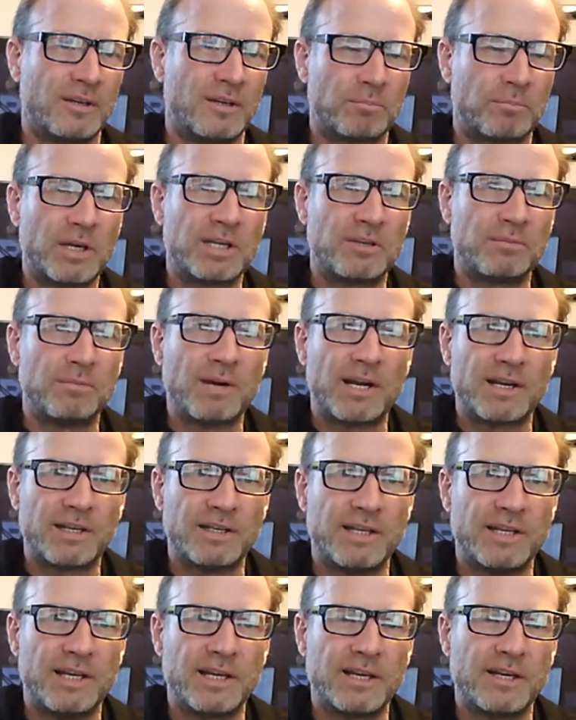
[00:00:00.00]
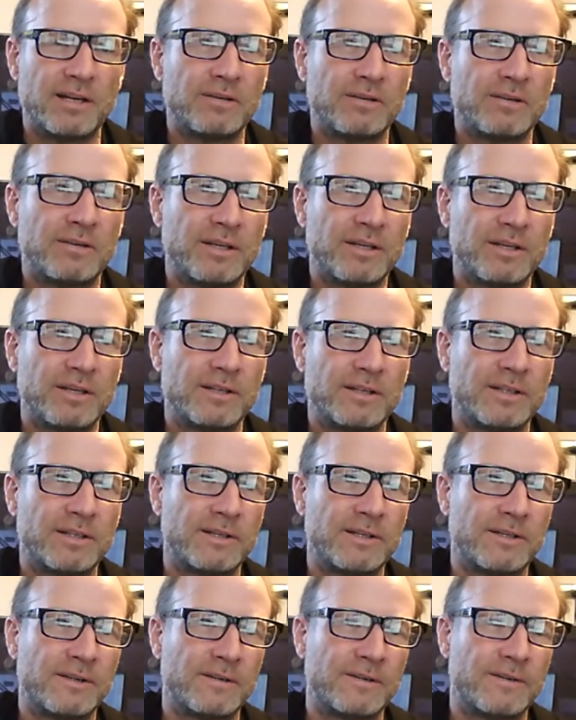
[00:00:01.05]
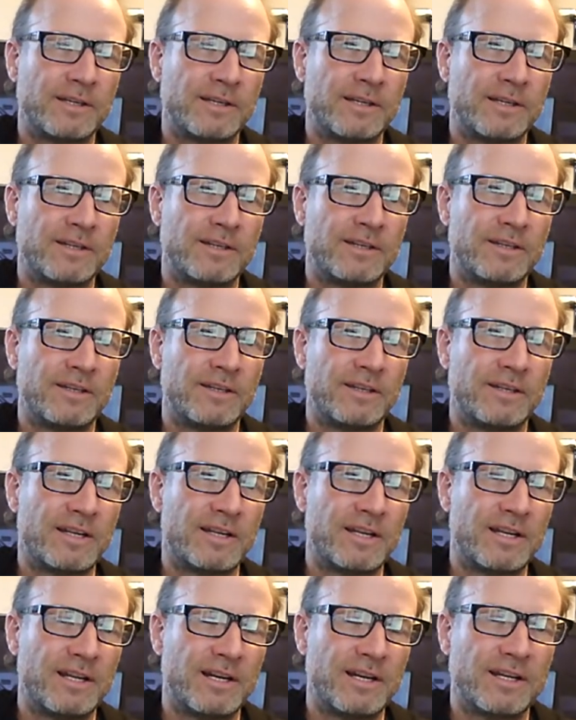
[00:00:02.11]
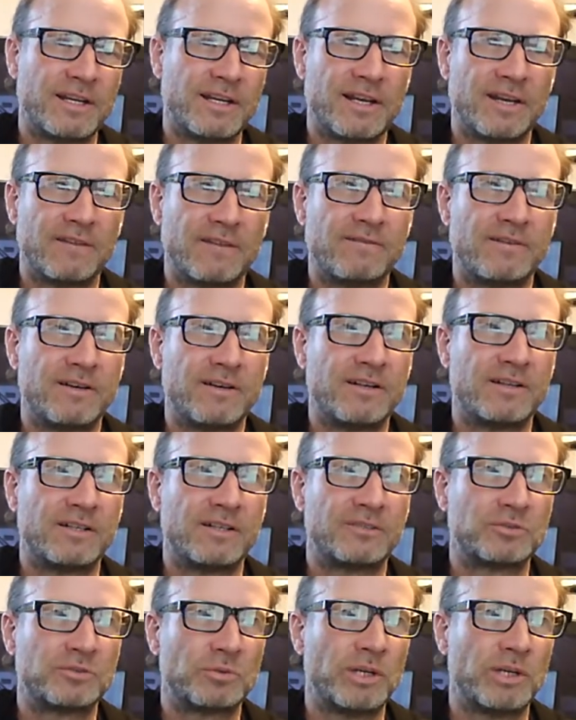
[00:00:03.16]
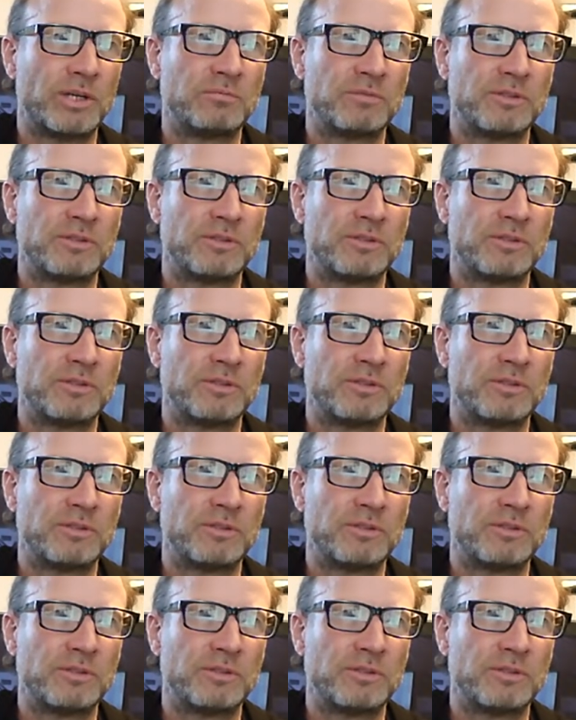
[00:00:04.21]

break your body down and not have a training